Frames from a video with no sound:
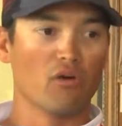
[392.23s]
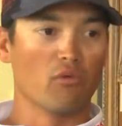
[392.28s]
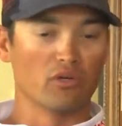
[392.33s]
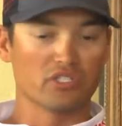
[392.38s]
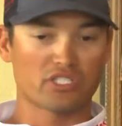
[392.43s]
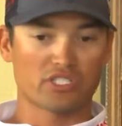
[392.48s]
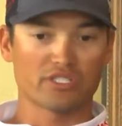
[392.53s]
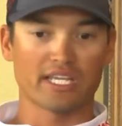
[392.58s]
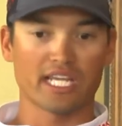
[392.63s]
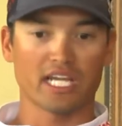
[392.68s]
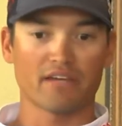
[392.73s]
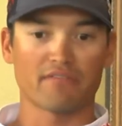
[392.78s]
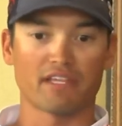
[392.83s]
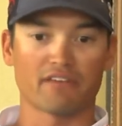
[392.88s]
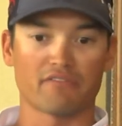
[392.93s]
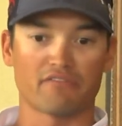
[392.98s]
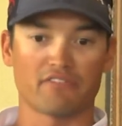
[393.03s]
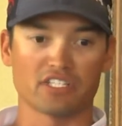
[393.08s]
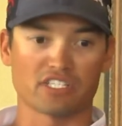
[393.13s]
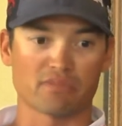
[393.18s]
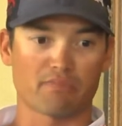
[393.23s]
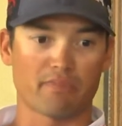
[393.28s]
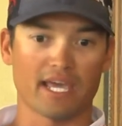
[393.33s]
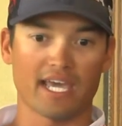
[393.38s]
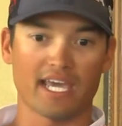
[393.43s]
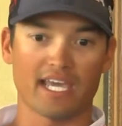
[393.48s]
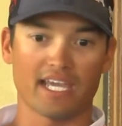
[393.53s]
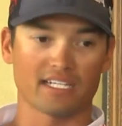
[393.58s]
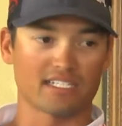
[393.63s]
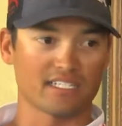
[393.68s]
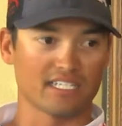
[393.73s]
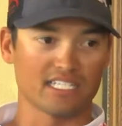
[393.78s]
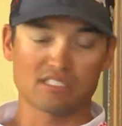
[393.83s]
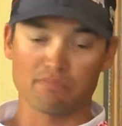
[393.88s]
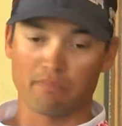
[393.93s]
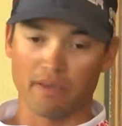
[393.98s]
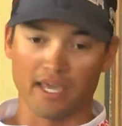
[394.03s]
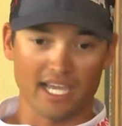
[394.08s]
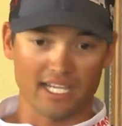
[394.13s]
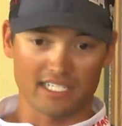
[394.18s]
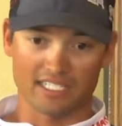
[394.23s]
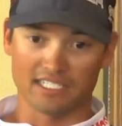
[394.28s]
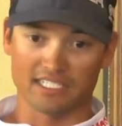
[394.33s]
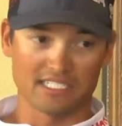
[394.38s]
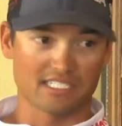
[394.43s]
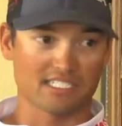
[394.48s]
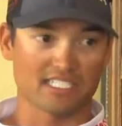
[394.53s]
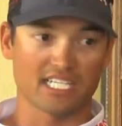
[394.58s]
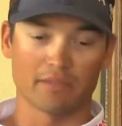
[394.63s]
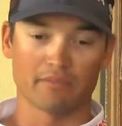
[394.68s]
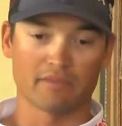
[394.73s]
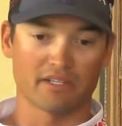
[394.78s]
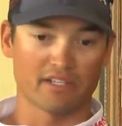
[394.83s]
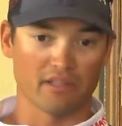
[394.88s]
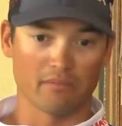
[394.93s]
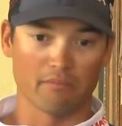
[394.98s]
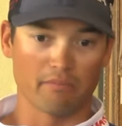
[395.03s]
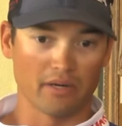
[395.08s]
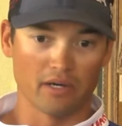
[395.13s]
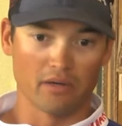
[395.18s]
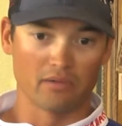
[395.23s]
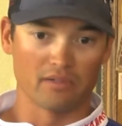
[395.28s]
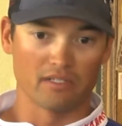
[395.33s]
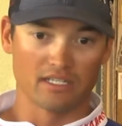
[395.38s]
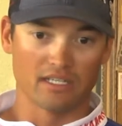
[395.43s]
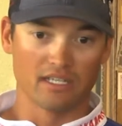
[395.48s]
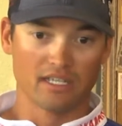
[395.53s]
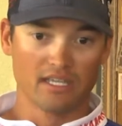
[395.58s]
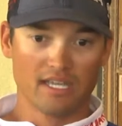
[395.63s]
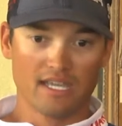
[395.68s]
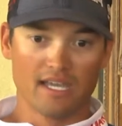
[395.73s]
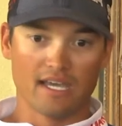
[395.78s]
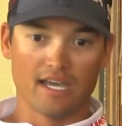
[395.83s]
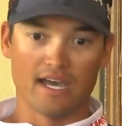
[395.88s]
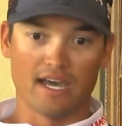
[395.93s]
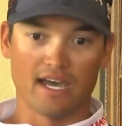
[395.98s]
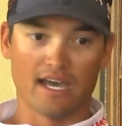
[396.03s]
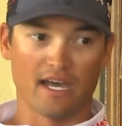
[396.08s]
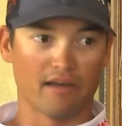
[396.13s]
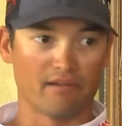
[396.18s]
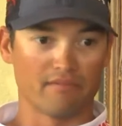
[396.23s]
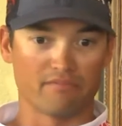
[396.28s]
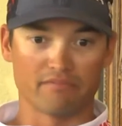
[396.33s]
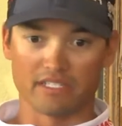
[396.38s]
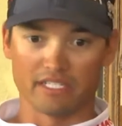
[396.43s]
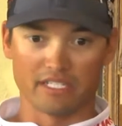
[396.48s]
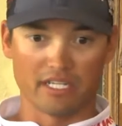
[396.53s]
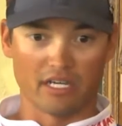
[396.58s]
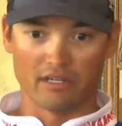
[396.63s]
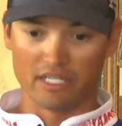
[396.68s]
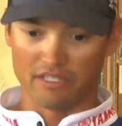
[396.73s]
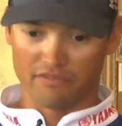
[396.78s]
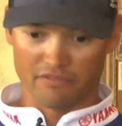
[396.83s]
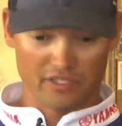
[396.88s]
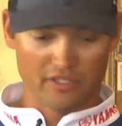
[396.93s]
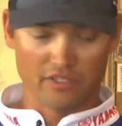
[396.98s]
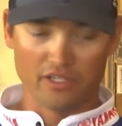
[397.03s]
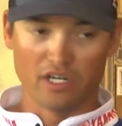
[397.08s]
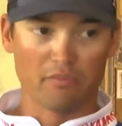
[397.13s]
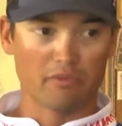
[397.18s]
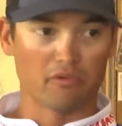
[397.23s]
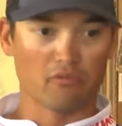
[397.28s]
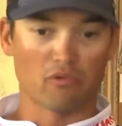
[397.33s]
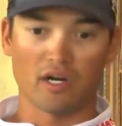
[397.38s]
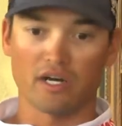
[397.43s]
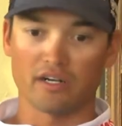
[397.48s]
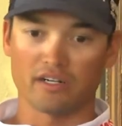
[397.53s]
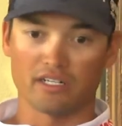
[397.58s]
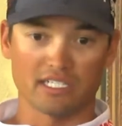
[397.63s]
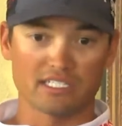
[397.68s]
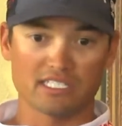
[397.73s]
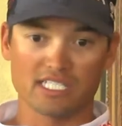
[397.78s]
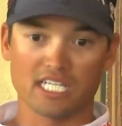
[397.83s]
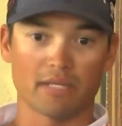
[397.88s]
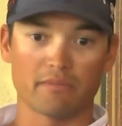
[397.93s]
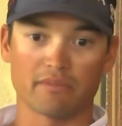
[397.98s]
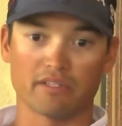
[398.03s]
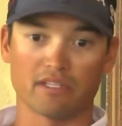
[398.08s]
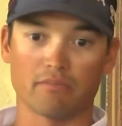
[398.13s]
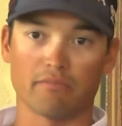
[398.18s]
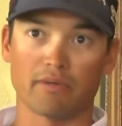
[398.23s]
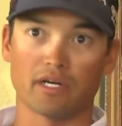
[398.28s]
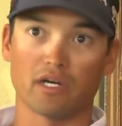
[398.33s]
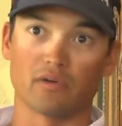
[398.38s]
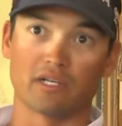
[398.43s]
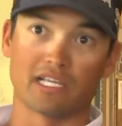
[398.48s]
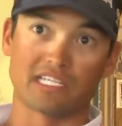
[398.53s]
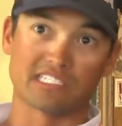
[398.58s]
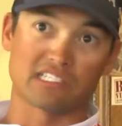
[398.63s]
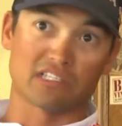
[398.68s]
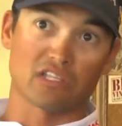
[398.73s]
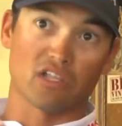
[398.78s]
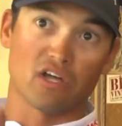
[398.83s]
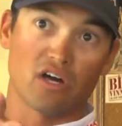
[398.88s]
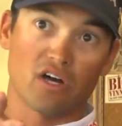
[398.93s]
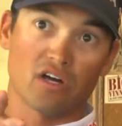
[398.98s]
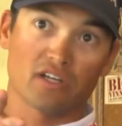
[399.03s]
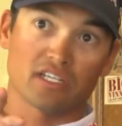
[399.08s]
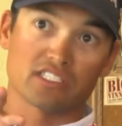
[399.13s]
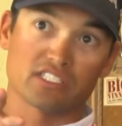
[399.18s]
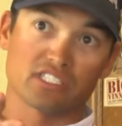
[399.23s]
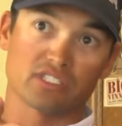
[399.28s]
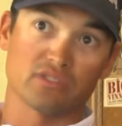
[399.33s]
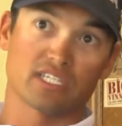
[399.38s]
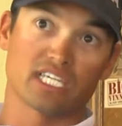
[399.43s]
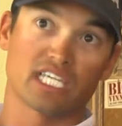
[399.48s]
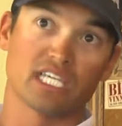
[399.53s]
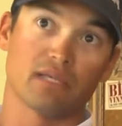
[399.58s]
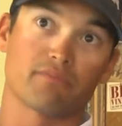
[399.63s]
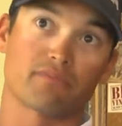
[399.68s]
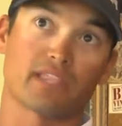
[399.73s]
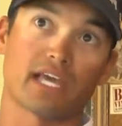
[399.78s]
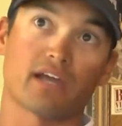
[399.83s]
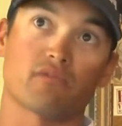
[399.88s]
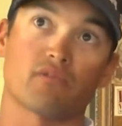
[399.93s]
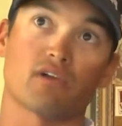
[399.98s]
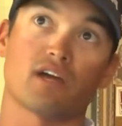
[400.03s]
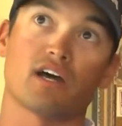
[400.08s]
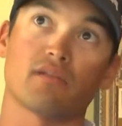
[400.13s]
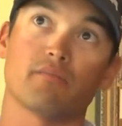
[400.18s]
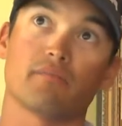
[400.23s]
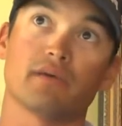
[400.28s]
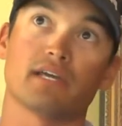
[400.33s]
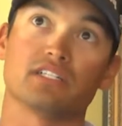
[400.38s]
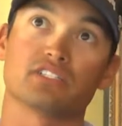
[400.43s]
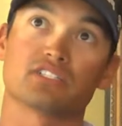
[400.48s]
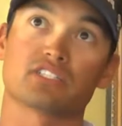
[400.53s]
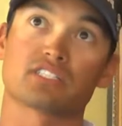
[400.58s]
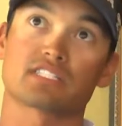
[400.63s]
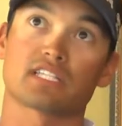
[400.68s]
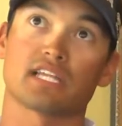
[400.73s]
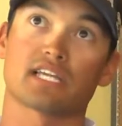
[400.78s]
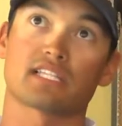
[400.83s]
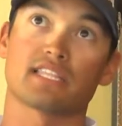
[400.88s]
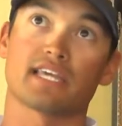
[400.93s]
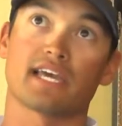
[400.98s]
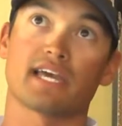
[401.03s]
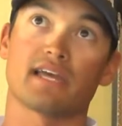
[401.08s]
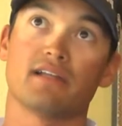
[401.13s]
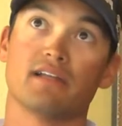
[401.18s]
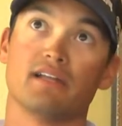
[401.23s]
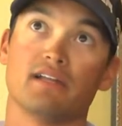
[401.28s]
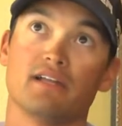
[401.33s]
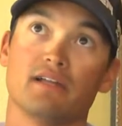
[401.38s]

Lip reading: Once you have that fish pegged and it's coming to the boat. You know, if you're in open water, it's coming to the boat as long as you keep that rod bent, just like that.